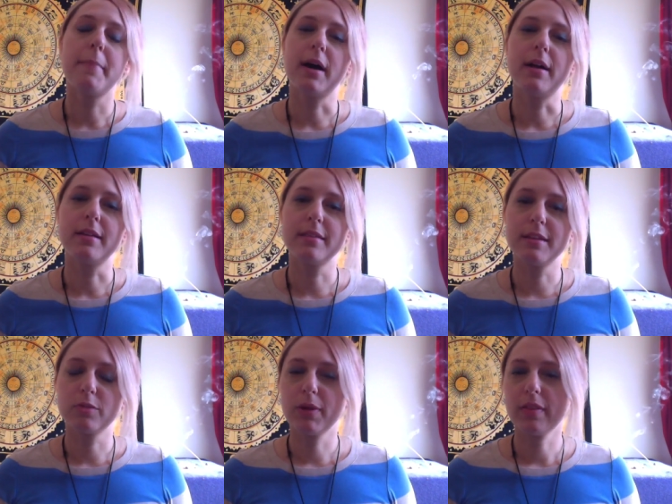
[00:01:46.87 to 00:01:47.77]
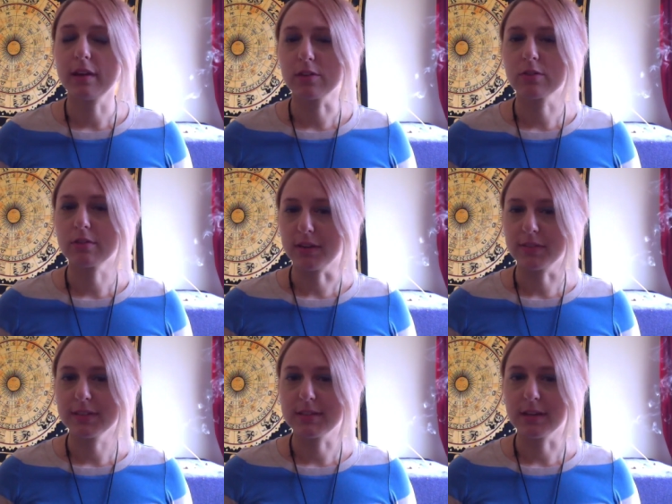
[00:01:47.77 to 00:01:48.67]
But this week the angels are
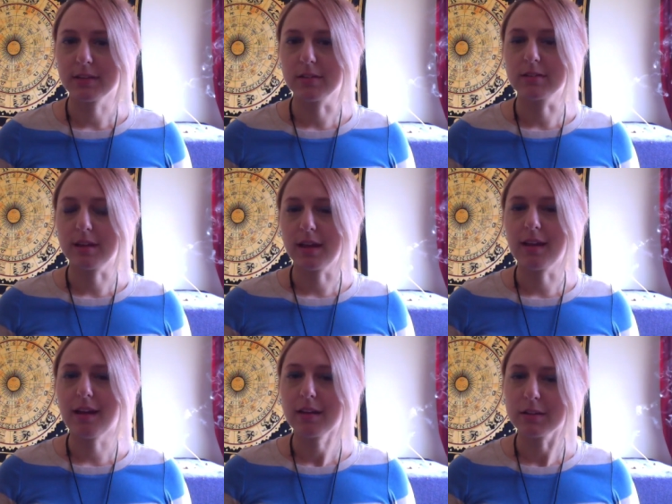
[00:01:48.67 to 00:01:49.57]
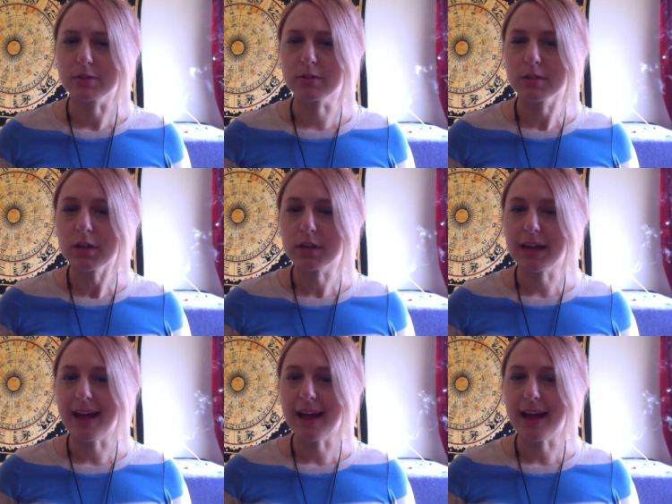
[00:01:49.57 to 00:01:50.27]
definitely telling you to take a closer look